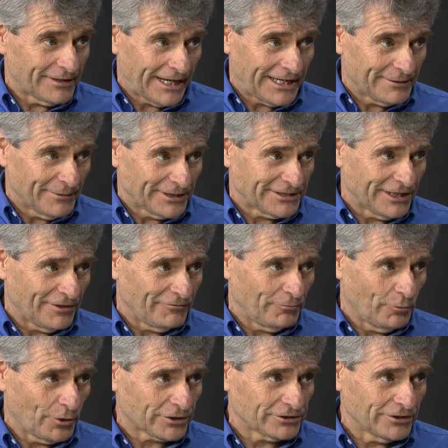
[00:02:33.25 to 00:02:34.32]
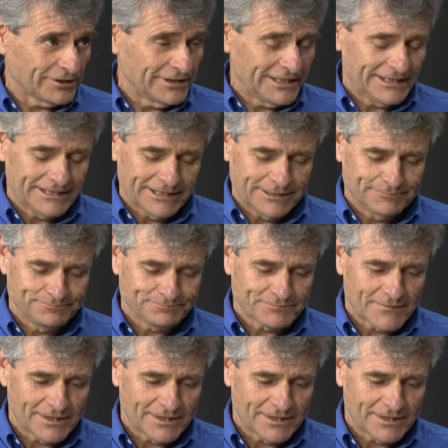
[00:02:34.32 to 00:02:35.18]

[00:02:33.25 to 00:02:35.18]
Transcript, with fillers: I myself worked on the um,